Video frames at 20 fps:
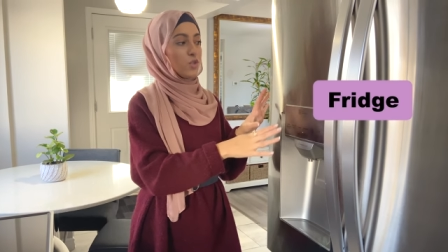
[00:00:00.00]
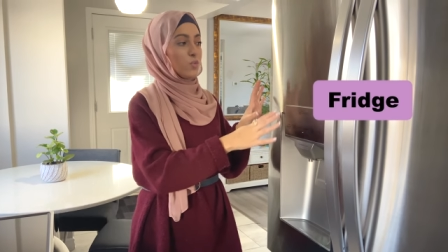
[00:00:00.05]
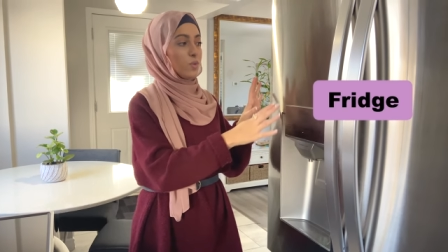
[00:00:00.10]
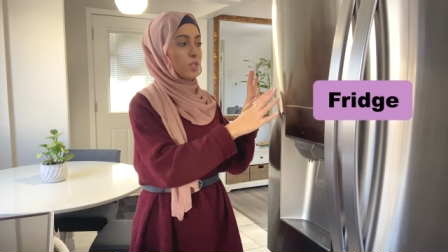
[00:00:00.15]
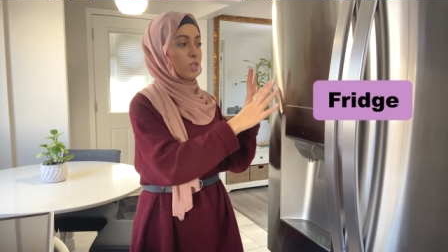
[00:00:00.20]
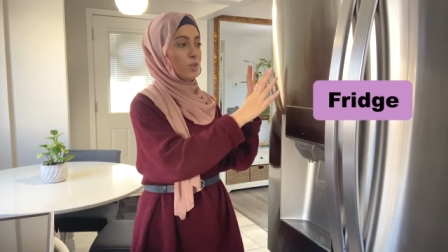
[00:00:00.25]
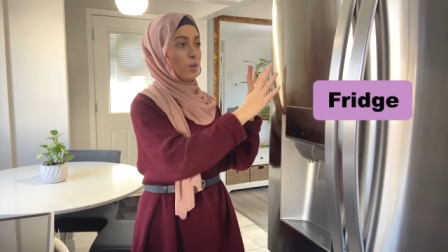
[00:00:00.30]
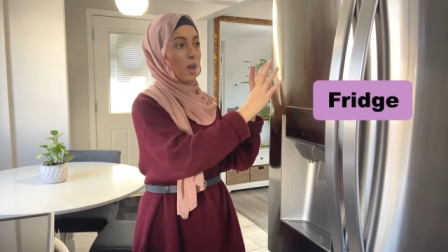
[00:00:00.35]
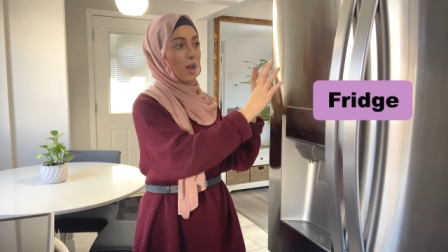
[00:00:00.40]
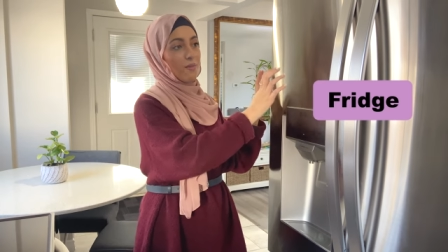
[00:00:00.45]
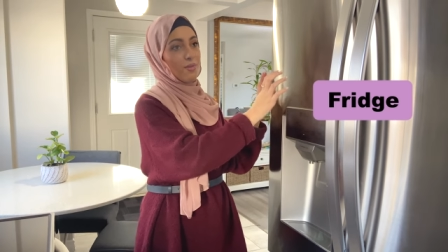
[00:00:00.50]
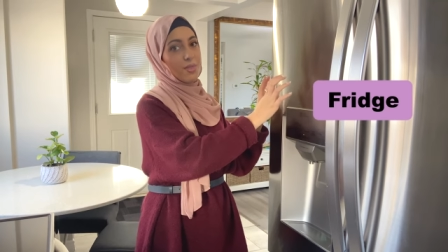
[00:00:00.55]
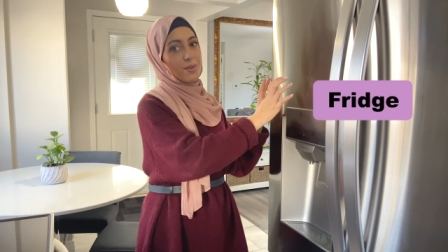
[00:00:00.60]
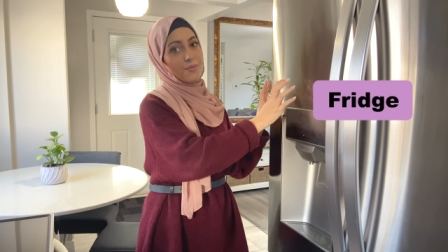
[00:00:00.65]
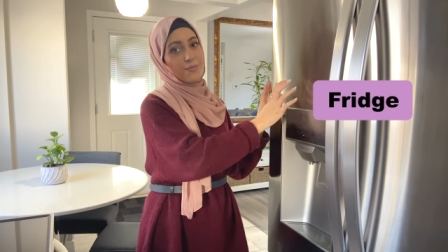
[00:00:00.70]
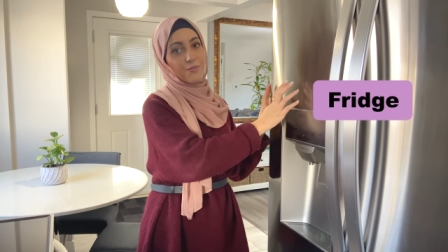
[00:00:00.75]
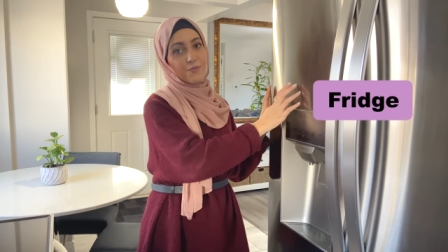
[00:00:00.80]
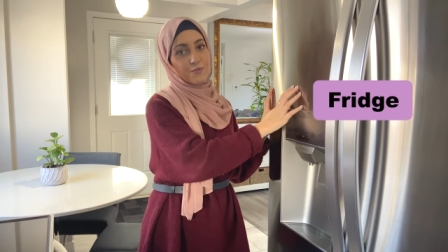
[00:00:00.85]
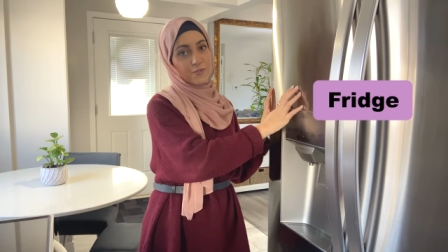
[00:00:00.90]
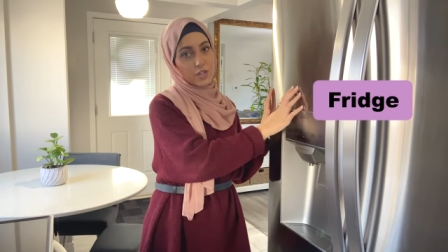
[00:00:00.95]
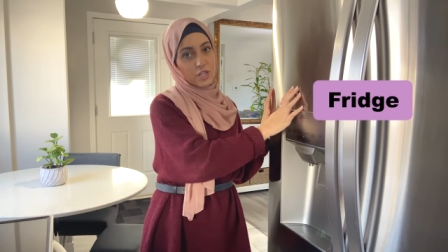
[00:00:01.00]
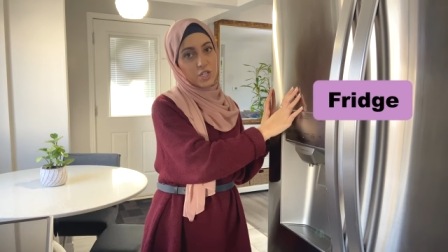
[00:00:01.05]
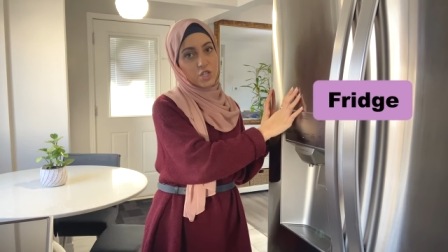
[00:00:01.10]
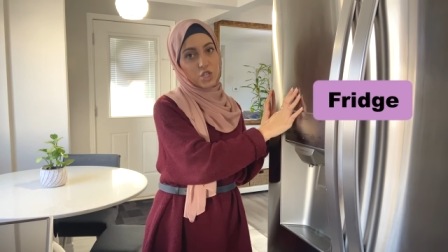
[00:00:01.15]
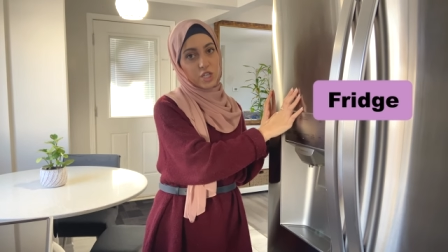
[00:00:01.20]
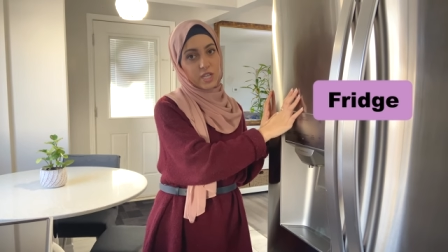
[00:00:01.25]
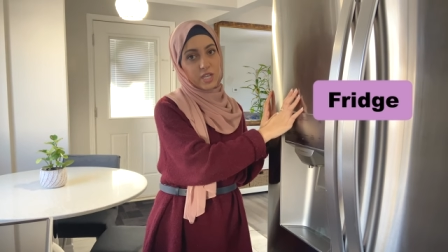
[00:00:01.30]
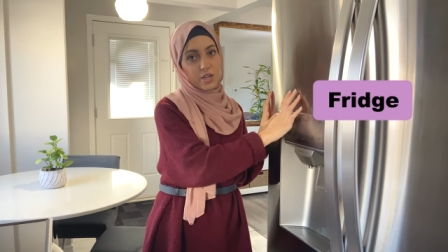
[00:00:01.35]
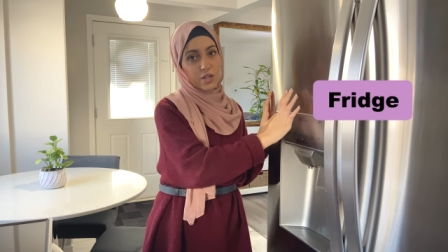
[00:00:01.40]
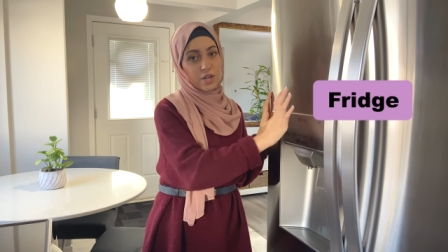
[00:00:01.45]
We do have the fridge
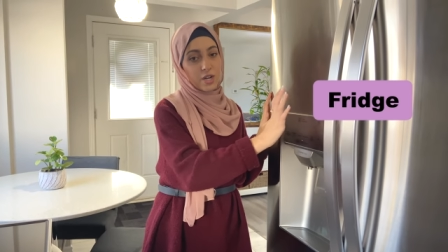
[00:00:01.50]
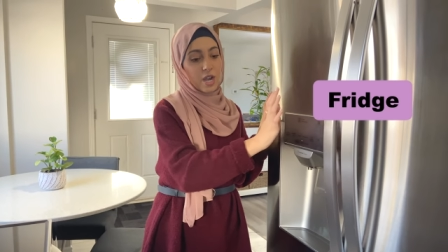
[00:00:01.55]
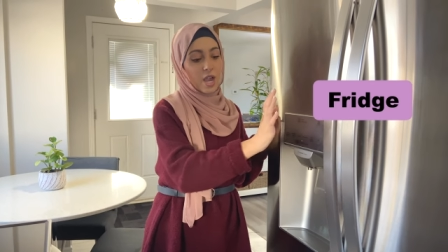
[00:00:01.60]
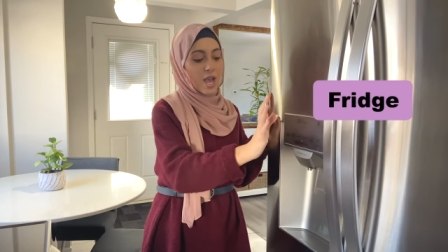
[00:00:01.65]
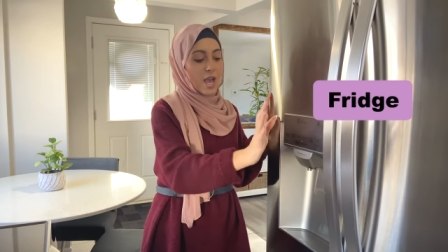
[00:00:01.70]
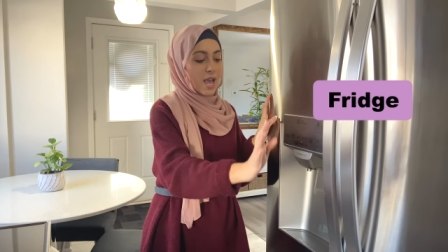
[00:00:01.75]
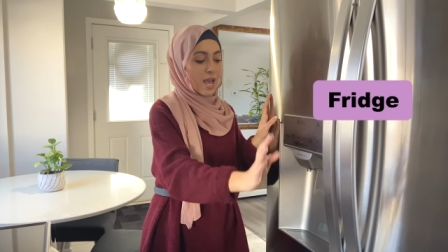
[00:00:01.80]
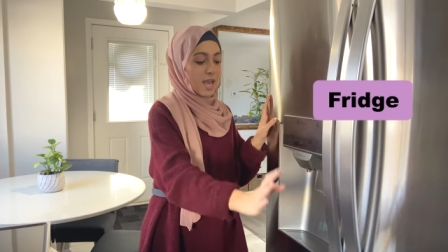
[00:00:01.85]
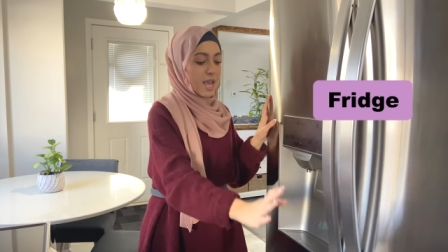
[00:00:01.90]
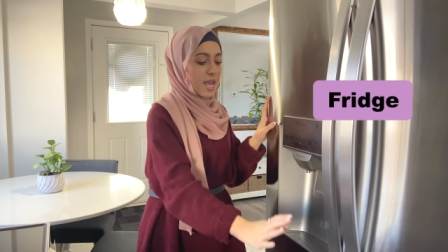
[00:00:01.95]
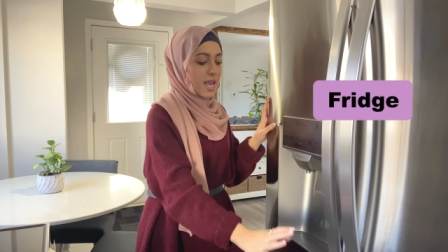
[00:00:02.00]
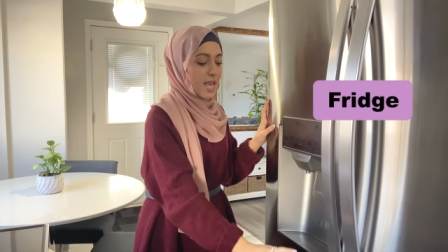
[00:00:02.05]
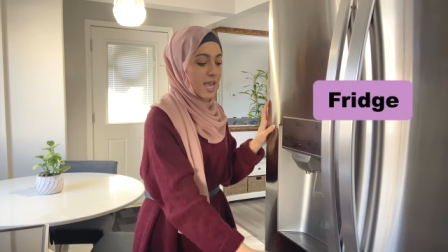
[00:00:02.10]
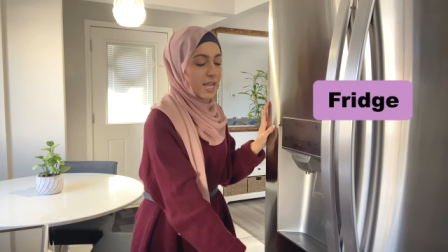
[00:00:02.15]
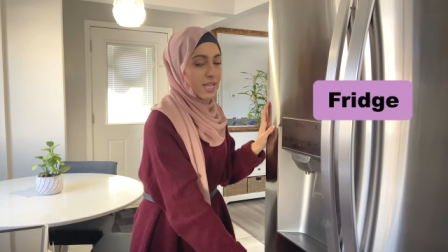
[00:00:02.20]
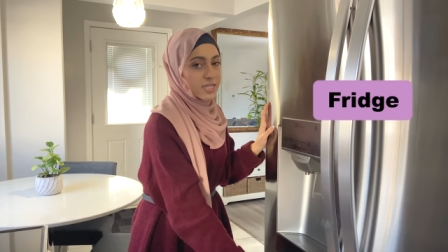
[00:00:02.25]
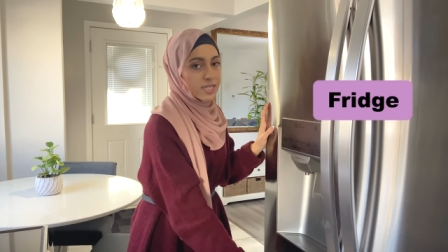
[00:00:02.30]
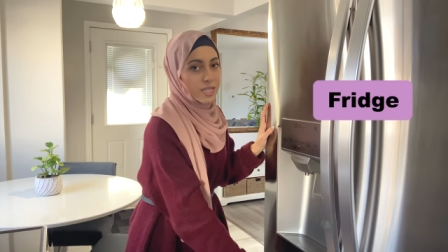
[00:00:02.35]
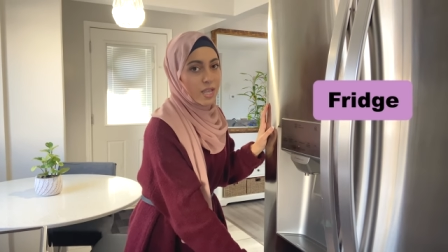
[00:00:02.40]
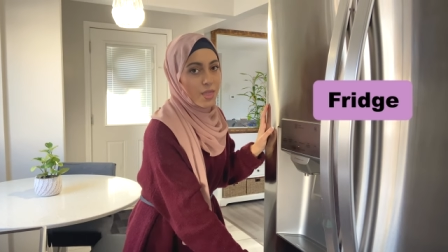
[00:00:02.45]
here and